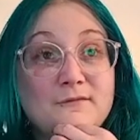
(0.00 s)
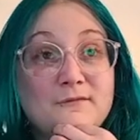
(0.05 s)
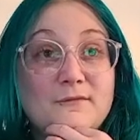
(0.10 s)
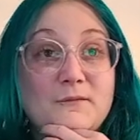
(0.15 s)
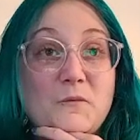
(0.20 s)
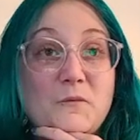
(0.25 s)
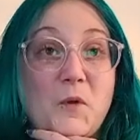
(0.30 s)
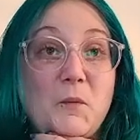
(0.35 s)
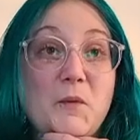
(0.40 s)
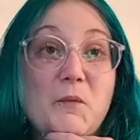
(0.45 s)

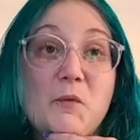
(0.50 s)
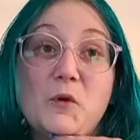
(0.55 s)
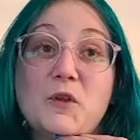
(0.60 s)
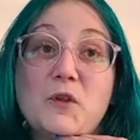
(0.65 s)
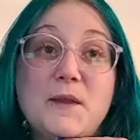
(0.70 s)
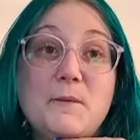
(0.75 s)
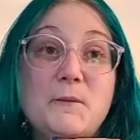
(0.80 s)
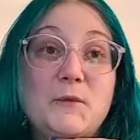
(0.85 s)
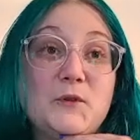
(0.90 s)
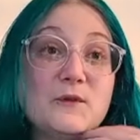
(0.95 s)
But people
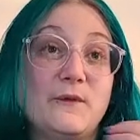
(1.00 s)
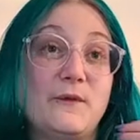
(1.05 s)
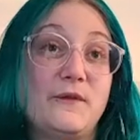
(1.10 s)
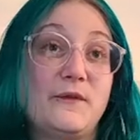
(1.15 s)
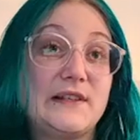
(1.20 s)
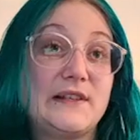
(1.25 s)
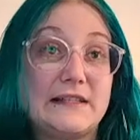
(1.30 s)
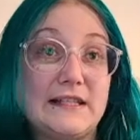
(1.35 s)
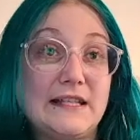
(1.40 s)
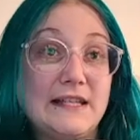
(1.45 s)
claim to have
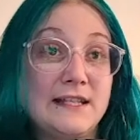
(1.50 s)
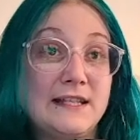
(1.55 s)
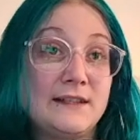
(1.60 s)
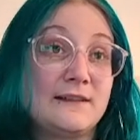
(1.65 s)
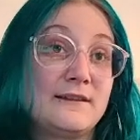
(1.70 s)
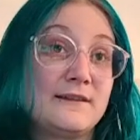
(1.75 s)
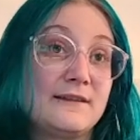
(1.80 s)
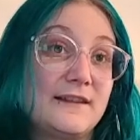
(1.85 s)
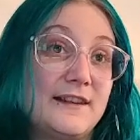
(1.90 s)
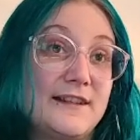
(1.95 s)

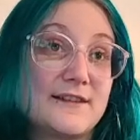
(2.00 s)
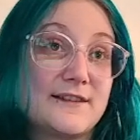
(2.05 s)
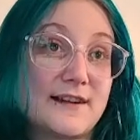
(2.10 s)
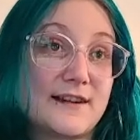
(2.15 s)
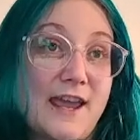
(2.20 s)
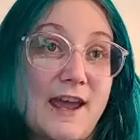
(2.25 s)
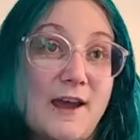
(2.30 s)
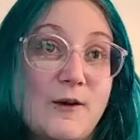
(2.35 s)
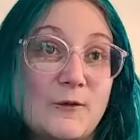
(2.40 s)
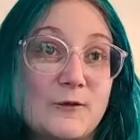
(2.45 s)
seen these
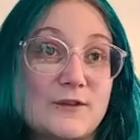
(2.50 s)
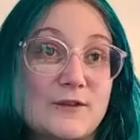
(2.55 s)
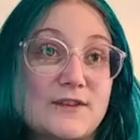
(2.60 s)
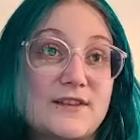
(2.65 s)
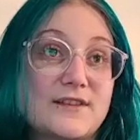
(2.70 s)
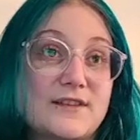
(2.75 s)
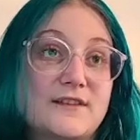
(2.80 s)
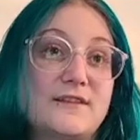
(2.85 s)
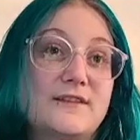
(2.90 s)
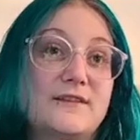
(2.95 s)

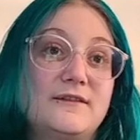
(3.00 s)
accounts,